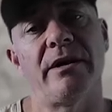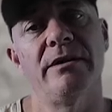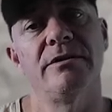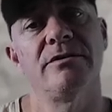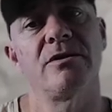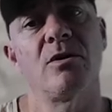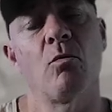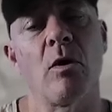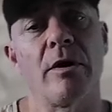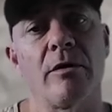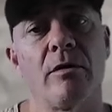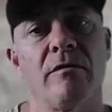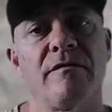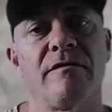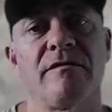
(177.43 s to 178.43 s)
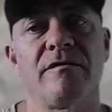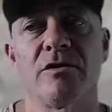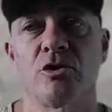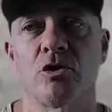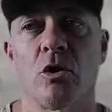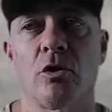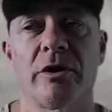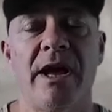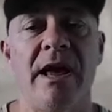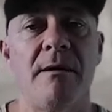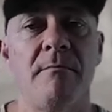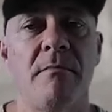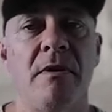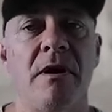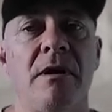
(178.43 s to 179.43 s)
is the one off the
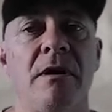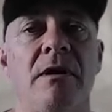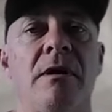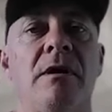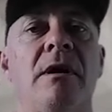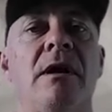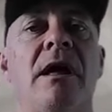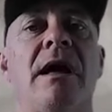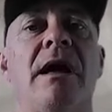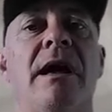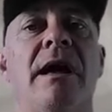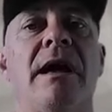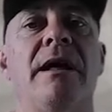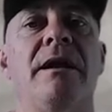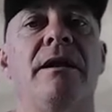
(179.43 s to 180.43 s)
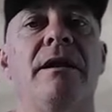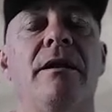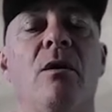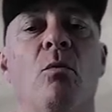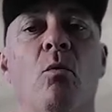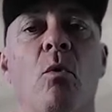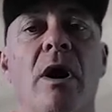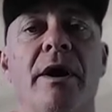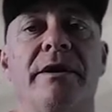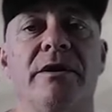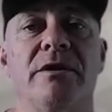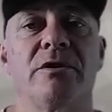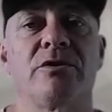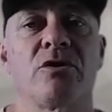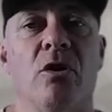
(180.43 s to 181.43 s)
ShotKam, and the one
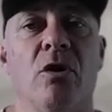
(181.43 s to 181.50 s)
at the